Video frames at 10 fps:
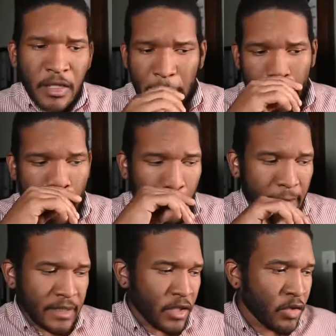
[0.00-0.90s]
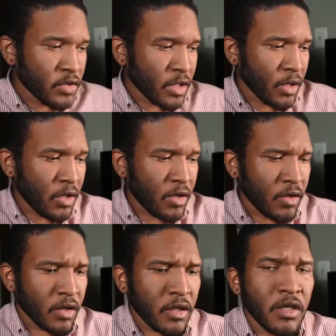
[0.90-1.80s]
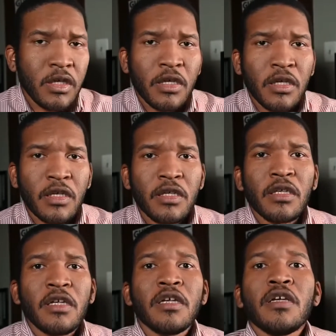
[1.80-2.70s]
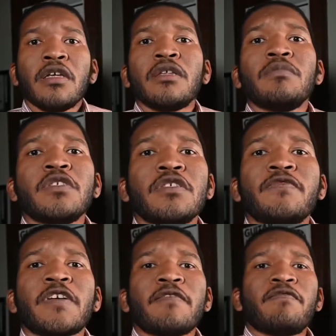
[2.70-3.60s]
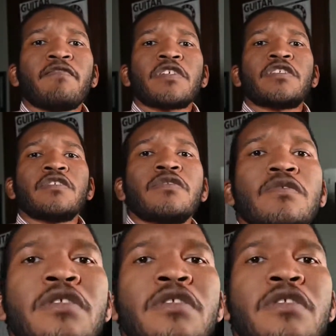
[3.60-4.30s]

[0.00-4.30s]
Now, as it goes along, let's see if I can fix it on